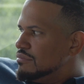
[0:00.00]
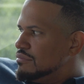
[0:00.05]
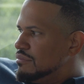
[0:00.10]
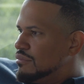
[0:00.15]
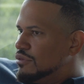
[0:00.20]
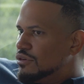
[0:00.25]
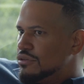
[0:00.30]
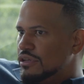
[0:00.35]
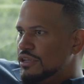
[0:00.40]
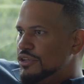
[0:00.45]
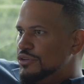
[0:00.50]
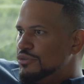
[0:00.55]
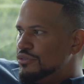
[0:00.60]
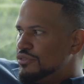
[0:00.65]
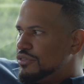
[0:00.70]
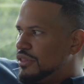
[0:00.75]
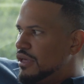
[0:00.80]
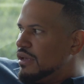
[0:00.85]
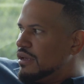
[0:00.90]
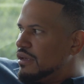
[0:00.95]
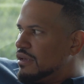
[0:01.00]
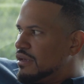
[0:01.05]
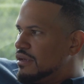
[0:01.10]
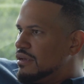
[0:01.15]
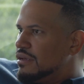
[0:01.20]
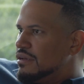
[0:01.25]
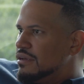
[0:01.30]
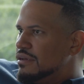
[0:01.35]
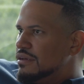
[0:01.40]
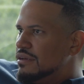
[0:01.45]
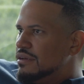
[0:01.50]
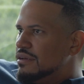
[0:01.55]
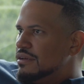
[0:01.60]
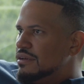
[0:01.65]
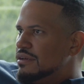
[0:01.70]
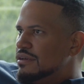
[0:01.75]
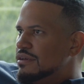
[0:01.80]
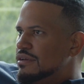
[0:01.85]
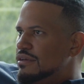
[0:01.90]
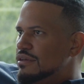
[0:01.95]
more than you think,
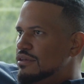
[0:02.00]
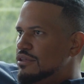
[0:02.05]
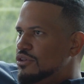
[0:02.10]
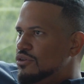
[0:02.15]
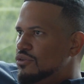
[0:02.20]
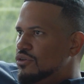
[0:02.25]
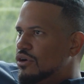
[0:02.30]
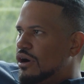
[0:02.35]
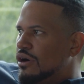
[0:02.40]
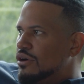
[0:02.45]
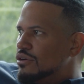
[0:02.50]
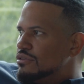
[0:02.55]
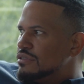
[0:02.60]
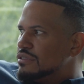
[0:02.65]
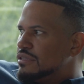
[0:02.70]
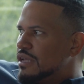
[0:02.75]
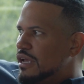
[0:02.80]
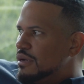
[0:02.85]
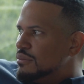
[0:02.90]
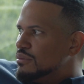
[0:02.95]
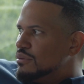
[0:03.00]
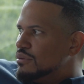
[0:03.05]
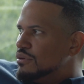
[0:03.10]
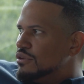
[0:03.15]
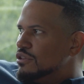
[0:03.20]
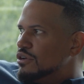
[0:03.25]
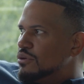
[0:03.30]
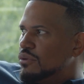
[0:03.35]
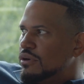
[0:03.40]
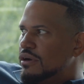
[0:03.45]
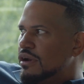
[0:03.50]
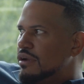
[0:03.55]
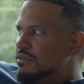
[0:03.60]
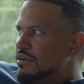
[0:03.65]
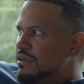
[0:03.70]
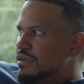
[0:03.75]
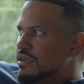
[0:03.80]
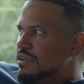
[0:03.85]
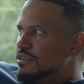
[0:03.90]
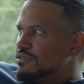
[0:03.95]
you are unstable or
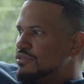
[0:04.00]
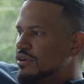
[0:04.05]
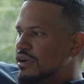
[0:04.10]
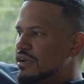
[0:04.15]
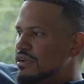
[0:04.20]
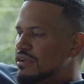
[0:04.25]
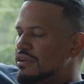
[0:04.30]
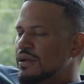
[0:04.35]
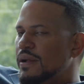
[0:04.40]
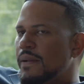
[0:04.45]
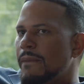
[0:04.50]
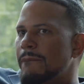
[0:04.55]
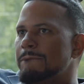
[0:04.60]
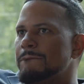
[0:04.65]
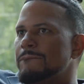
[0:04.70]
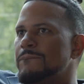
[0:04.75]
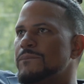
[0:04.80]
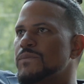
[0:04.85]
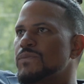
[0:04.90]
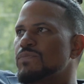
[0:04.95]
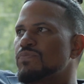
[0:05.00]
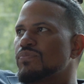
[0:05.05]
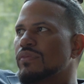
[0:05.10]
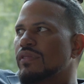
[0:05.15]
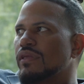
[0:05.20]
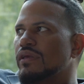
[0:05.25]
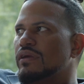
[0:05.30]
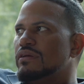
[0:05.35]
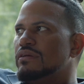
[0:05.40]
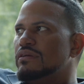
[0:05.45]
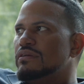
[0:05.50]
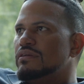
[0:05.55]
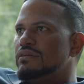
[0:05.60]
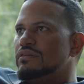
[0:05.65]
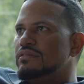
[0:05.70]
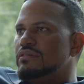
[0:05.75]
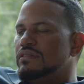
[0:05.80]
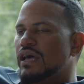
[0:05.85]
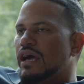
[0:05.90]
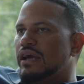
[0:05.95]
whatever it is, right?
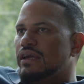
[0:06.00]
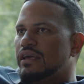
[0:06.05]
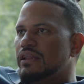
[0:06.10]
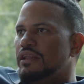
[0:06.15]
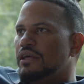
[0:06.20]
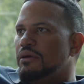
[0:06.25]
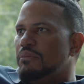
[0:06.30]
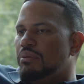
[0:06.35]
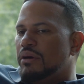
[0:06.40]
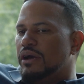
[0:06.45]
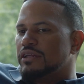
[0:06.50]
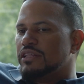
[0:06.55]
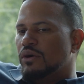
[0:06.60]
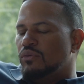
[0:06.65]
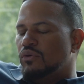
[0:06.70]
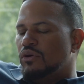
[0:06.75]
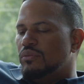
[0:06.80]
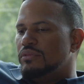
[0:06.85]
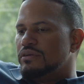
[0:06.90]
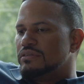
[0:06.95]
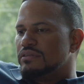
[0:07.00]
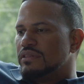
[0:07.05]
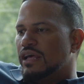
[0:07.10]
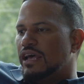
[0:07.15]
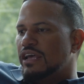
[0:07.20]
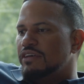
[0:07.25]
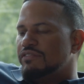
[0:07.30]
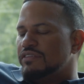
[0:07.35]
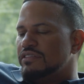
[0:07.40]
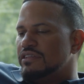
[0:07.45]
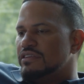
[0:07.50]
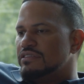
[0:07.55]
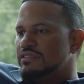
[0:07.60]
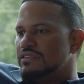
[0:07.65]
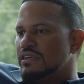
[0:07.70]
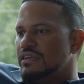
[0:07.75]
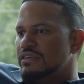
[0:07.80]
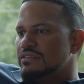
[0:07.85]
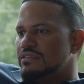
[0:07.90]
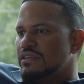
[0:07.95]
That can impact a woman's life in the
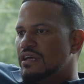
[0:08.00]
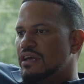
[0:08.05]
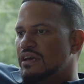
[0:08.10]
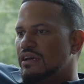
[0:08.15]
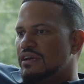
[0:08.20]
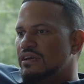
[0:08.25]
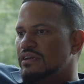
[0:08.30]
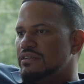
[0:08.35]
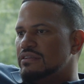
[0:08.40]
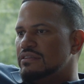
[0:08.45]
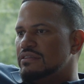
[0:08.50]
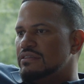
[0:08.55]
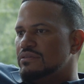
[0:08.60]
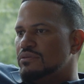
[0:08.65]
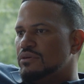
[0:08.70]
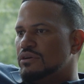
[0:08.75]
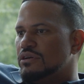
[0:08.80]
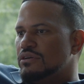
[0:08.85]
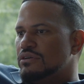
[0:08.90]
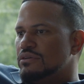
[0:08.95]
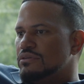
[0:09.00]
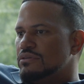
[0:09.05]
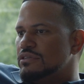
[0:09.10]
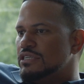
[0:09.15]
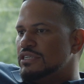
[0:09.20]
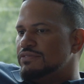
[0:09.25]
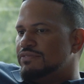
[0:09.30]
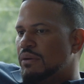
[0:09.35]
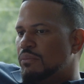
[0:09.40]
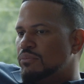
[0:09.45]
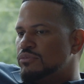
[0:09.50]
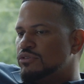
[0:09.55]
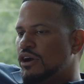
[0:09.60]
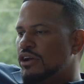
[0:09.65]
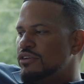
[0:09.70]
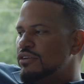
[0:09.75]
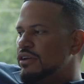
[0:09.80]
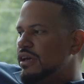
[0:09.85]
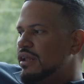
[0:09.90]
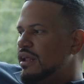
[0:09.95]
sense that, well, if I'm
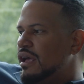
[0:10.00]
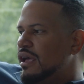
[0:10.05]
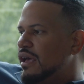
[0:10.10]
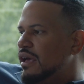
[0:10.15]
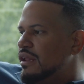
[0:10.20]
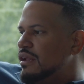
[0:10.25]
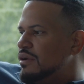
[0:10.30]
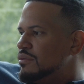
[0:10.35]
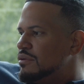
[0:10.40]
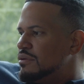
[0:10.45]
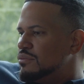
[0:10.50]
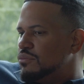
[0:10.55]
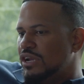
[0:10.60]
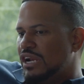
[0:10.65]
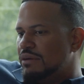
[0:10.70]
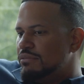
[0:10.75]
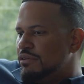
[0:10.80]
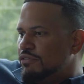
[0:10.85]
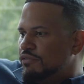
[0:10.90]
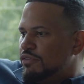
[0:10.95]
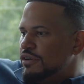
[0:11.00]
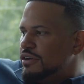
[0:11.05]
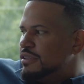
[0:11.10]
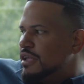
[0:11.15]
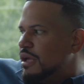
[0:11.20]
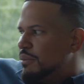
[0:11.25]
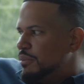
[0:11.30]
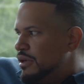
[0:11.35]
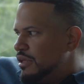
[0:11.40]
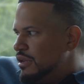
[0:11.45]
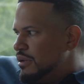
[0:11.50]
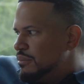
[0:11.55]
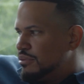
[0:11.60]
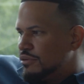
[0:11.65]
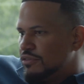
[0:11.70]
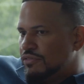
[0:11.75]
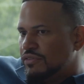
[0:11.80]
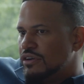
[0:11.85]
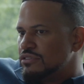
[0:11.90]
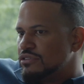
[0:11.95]
trying to get ahead in whatever field I'm in
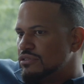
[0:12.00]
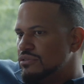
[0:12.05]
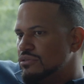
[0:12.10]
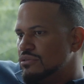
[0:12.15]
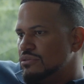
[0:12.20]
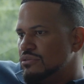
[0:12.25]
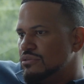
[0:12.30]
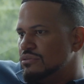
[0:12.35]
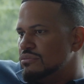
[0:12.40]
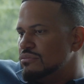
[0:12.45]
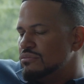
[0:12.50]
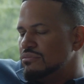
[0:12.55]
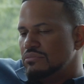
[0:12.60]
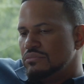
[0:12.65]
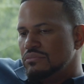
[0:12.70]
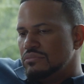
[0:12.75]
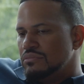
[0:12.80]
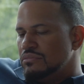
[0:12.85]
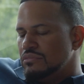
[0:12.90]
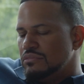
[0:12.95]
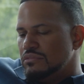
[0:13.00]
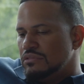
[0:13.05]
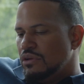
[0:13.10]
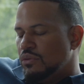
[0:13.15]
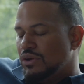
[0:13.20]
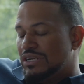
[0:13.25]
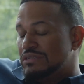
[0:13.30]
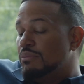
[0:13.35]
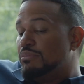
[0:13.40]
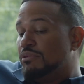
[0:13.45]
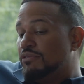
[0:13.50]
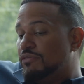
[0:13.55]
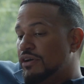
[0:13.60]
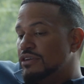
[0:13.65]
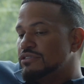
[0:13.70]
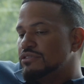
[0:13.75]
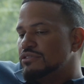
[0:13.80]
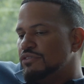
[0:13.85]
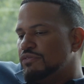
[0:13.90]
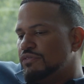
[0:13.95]
whatever
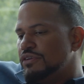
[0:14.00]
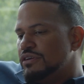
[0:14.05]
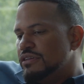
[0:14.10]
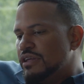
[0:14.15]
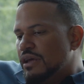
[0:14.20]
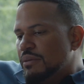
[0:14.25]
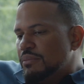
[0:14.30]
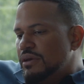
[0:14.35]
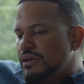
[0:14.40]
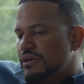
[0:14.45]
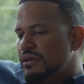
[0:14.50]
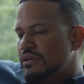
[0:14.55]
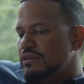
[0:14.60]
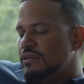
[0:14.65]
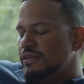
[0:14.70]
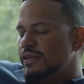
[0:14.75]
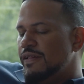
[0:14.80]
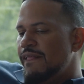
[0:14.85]
professional field I'm in,